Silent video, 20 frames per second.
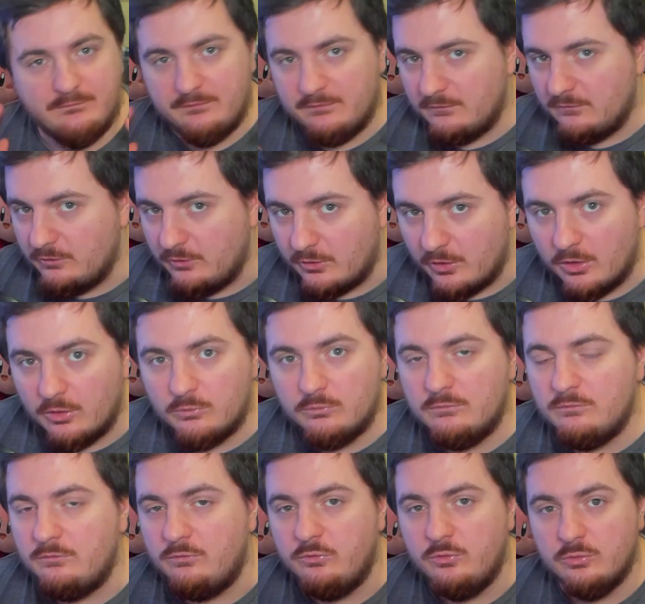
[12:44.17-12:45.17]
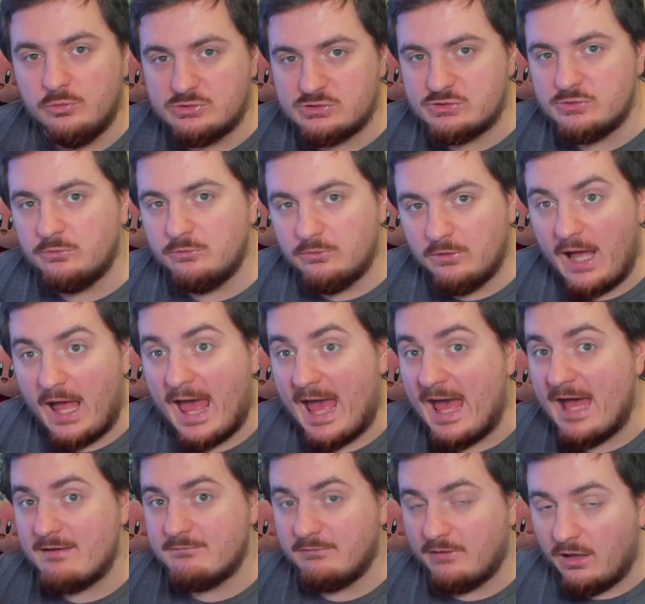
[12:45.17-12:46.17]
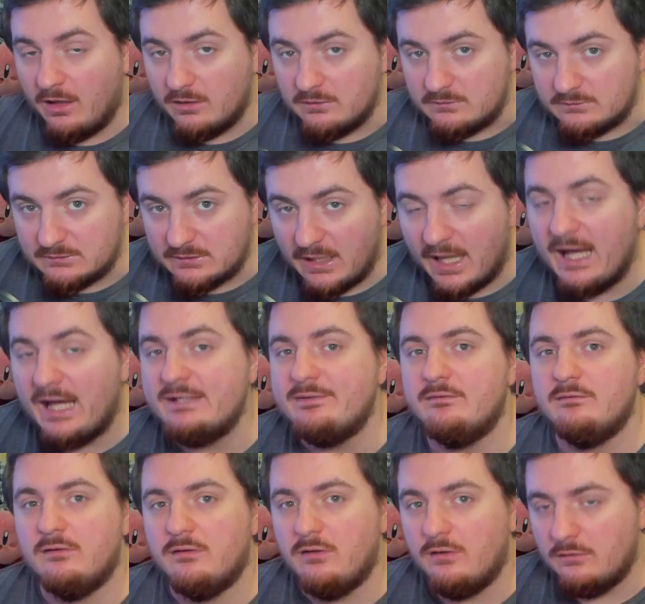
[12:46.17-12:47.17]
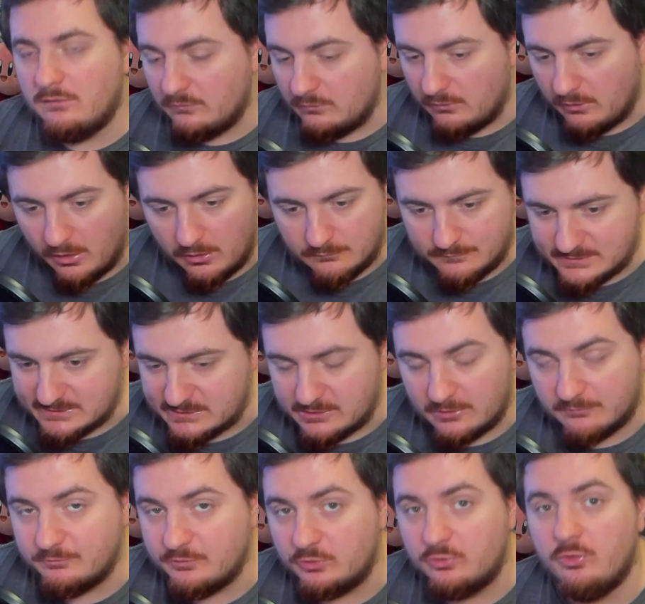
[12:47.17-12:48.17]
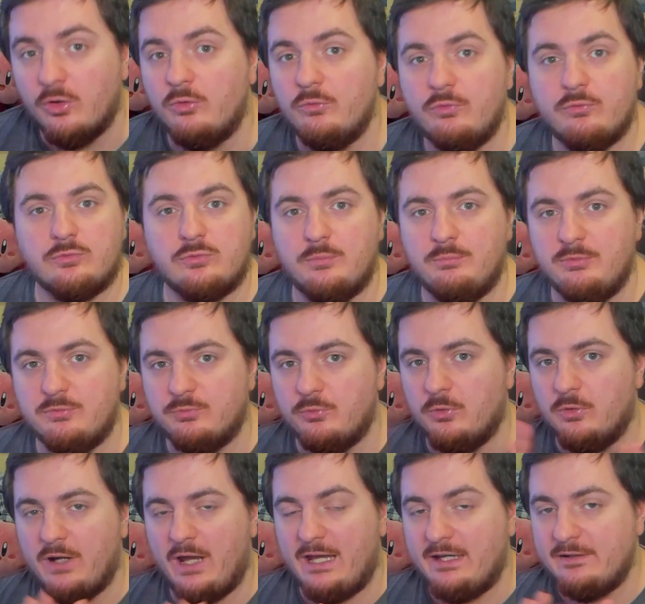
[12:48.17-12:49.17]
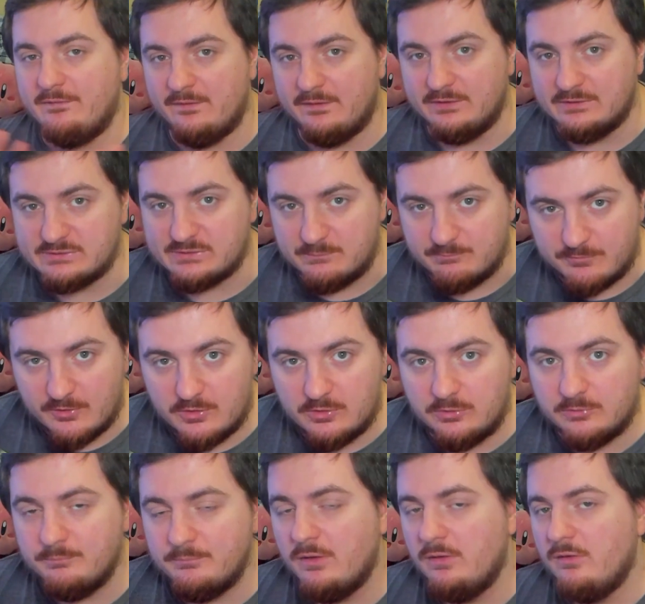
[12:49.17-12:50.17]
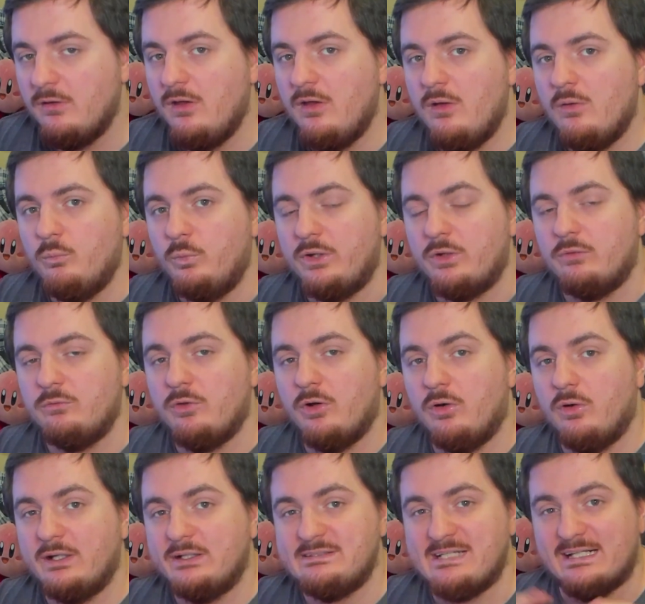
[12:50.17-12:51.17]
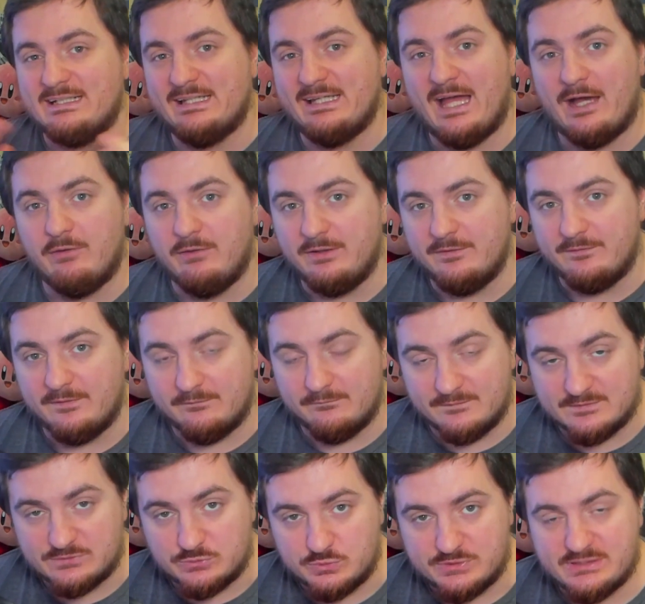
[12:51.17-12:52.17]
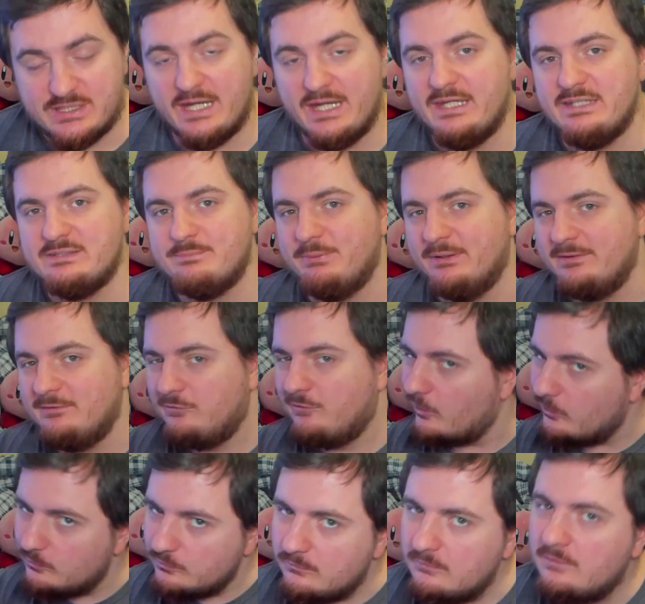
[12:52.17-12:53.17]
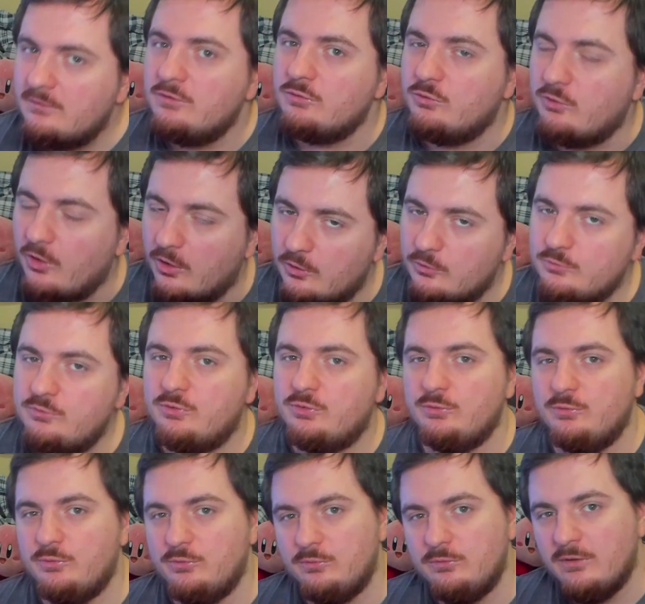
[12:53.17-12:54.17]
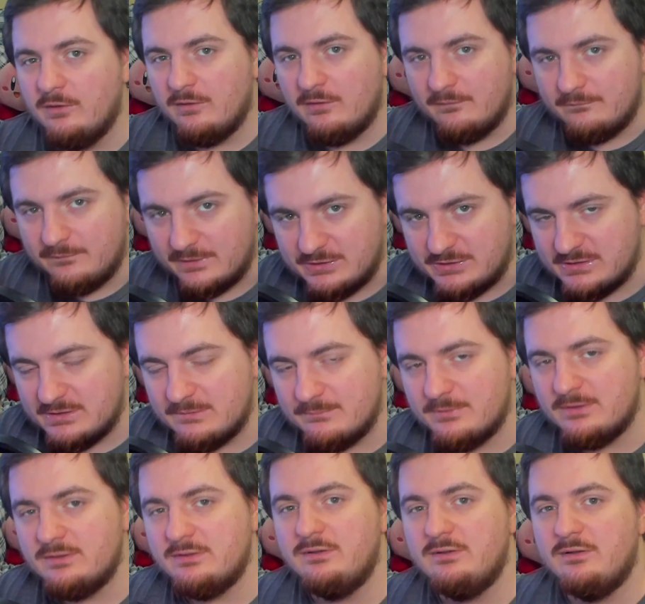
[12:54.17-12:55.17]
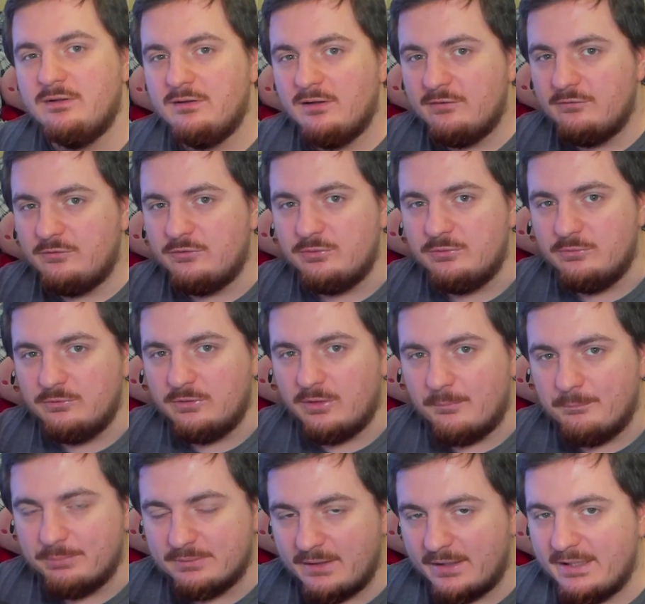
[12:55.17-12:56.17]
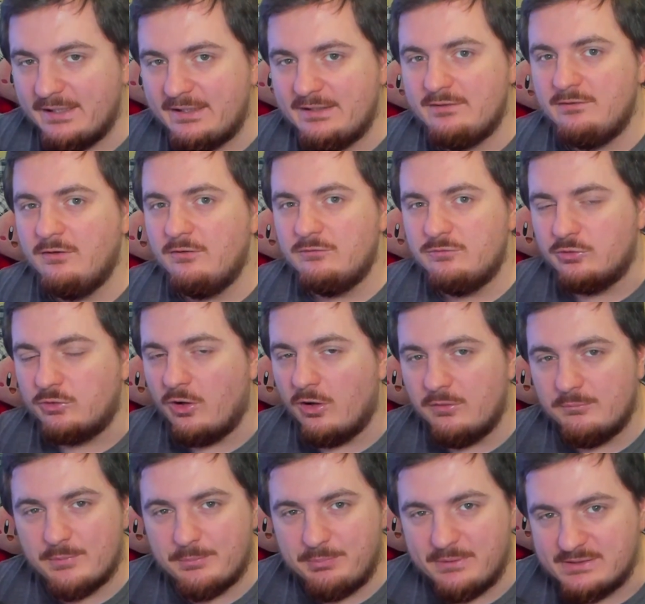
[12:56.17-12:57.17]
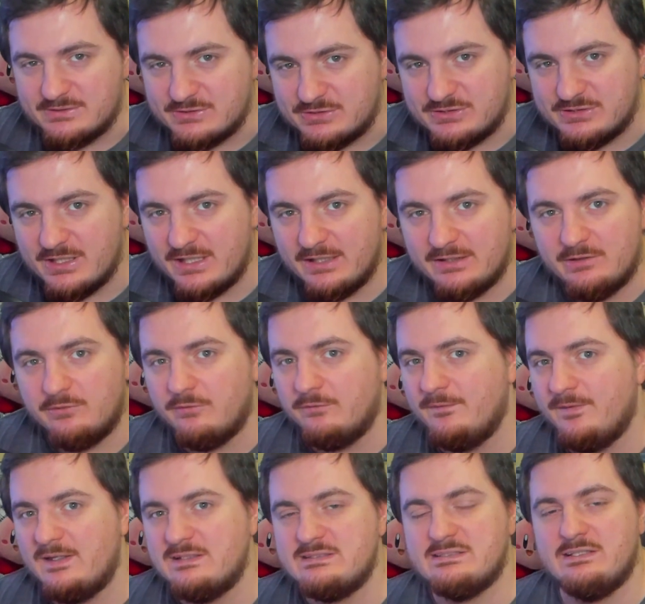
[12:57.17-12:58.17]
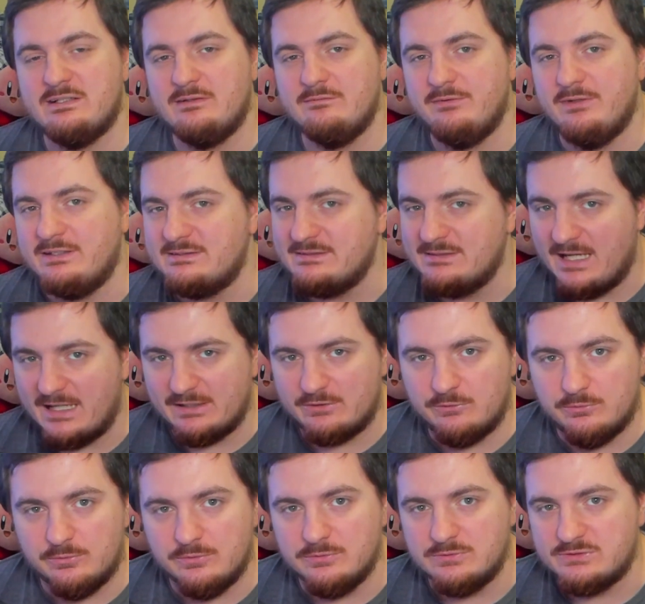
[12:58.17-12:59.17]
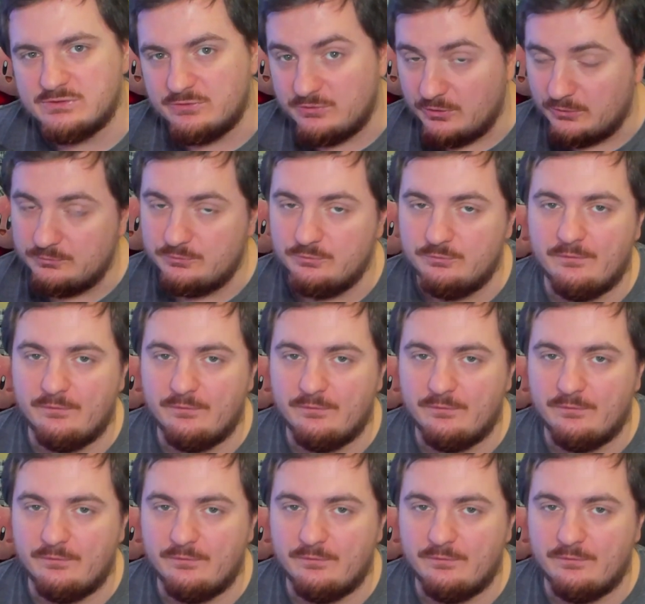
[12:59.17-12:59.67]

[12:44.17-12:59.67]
you know, you still have a lot of stuff to go through before anything is confirmed. We don't know exactly how anything of this will change, but don't go to Nojima to complain, to call him a piece of shit and all that stuff. It's not cool, so don't do